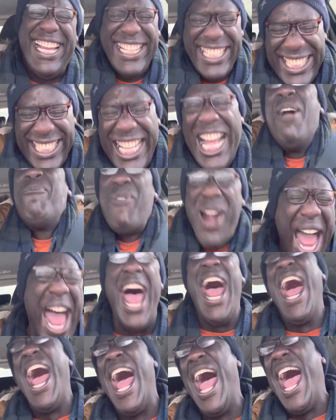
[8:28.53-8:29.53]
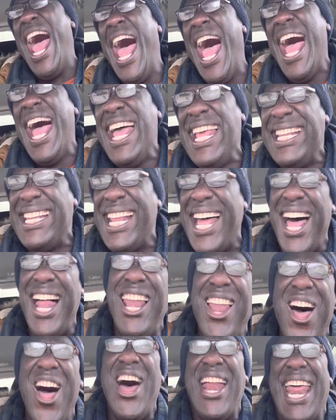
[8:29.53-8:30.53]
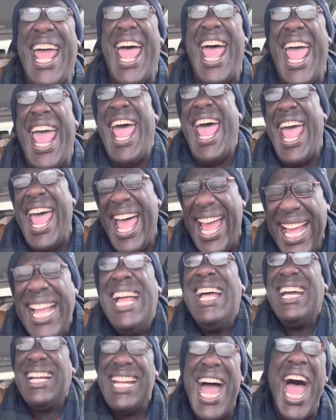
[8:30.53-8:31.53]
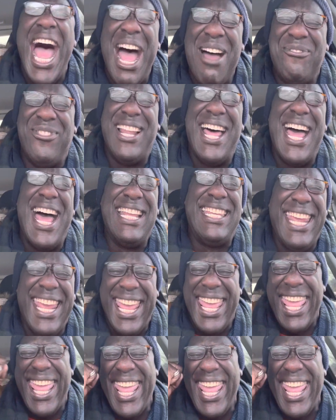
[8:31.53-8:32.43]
Praise the Lord. God bless you.